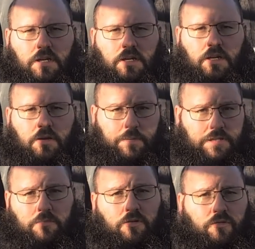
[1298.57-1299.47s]
I
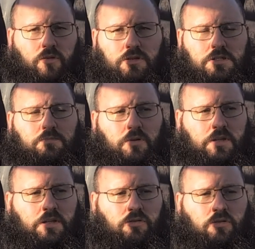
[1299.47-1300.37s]
picked up the first
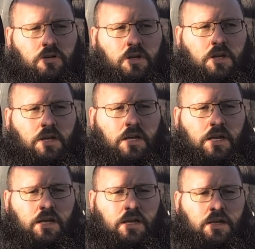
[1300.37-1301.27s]
potato,
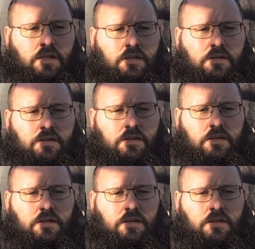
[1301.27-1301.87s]
and